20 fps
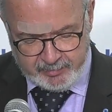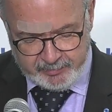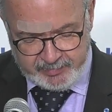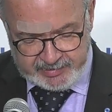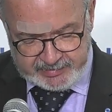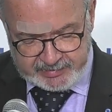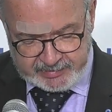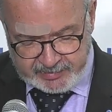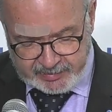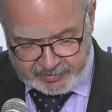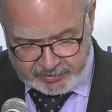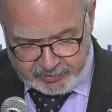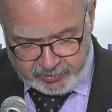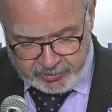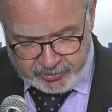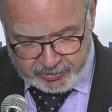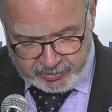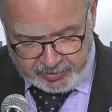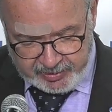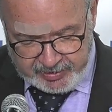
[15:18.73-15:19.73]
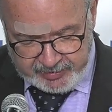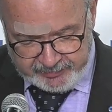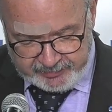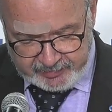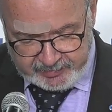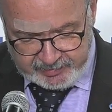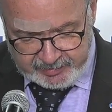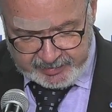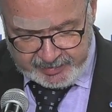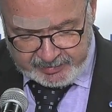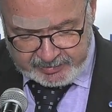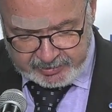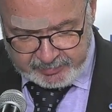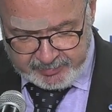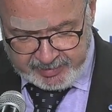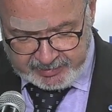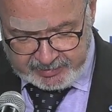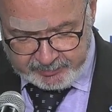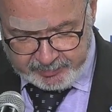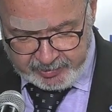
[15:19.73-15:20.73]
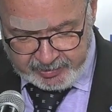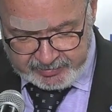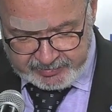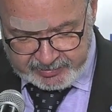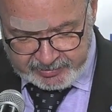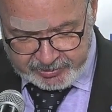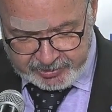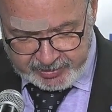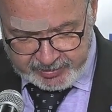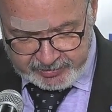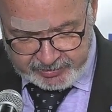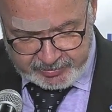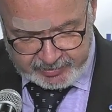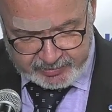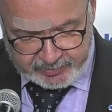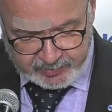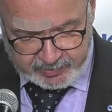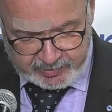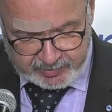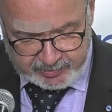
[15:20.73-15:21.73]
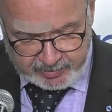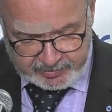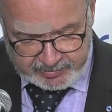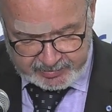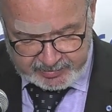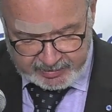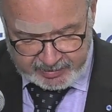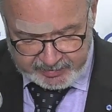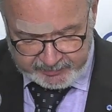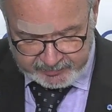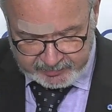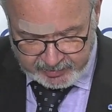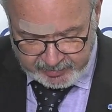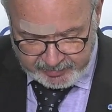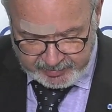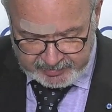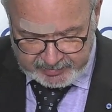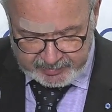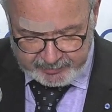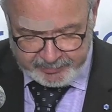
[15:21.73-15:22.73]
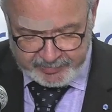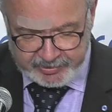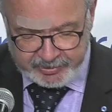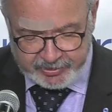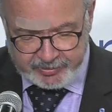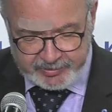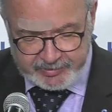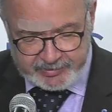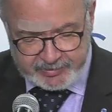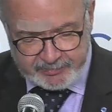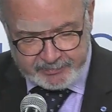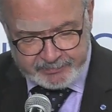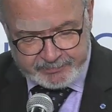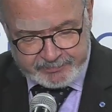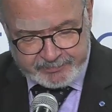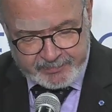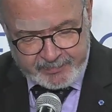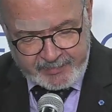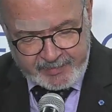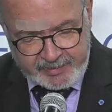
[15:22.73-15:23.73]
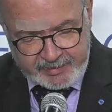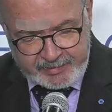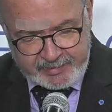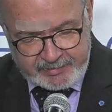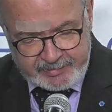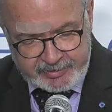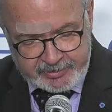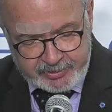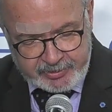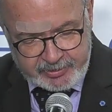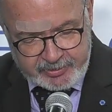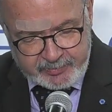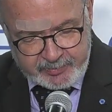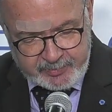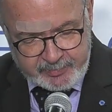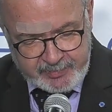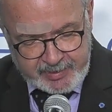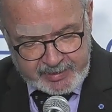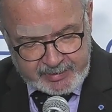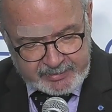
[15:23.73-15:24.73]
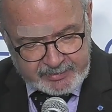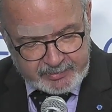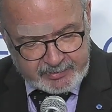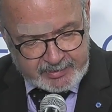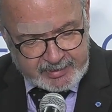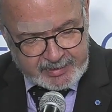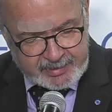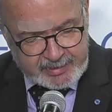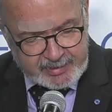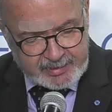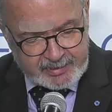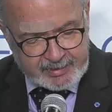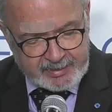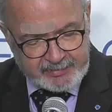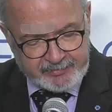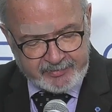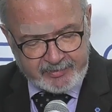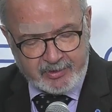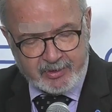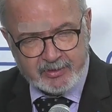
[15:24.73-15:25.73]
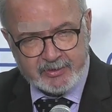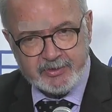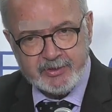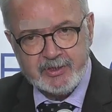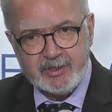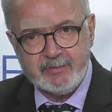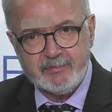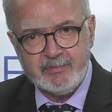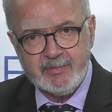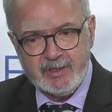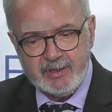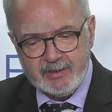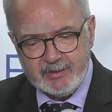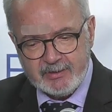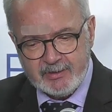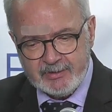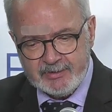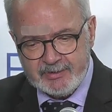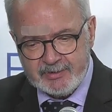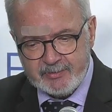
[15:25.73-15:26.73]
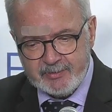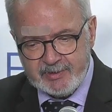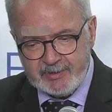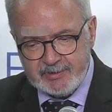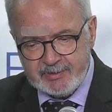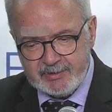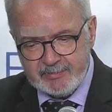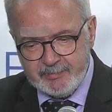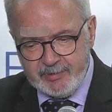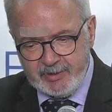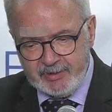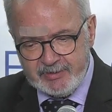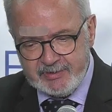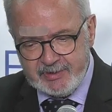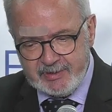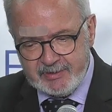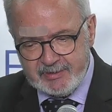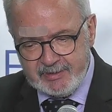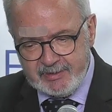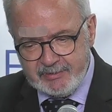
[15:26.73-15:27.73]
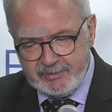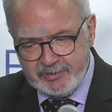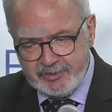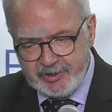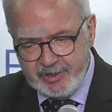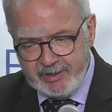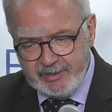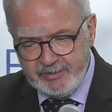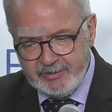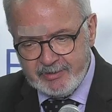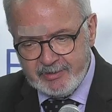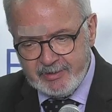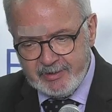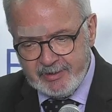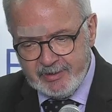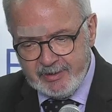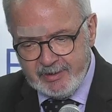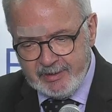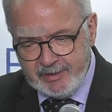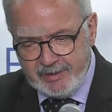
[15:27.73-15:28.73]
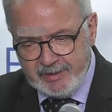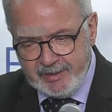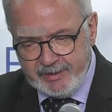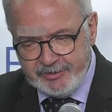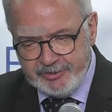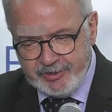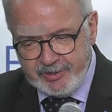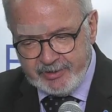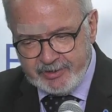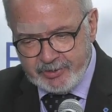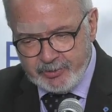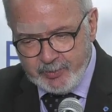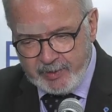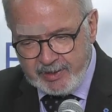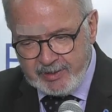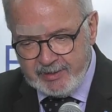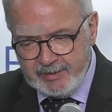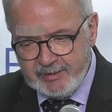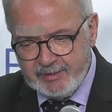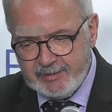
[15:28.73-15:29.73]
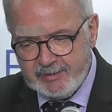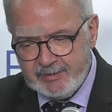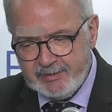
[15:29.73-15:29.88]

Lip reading: Business as usual or even incremental policy changes will not deliver on these ambitions. Decisions we make today have long-term consequences. Policies need to change, and change quickly.